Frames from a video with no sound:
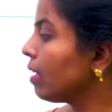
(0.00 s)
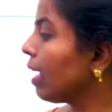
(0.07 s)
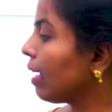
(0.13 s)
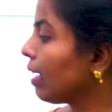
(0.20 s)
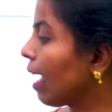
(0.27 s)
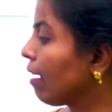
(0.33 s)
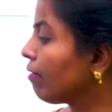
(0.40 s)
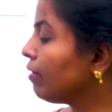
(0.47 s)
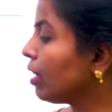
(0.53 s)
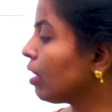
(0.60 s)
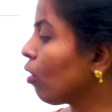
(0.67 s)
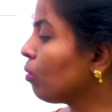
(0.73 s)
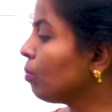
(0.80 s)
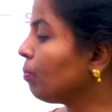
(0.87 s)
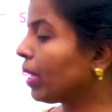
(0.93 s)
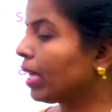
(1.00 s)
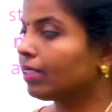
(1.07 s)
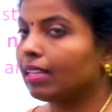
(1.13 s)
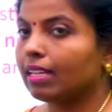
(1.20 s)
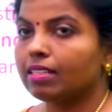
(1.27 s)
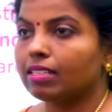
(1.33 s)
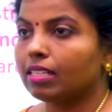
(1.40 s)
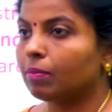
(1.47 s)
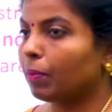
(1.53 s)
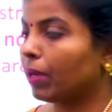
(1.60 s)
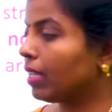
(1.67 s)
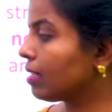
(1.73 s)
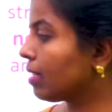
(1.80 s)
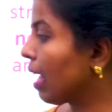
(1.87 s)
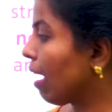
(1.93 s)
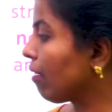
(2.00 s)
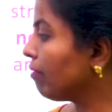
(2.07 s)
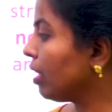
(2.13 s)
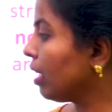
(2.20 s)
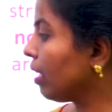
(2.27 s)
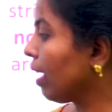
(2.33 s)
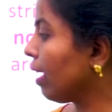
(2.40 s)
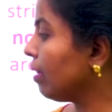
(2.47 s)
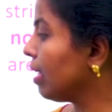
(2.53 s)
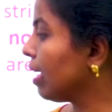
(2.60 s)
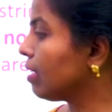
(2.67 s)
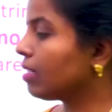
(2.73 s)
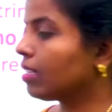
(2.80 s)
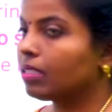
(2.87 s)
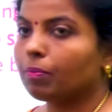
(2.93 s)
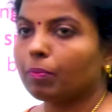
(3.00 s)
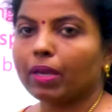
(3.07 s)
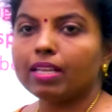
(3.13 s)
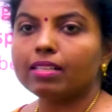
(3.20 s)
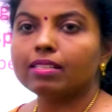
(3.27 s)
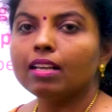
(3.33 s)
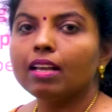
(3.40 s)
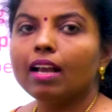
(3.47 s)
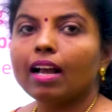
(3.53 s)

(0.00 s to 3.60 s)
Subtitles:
and after outbreak there is a space, after A there is a space,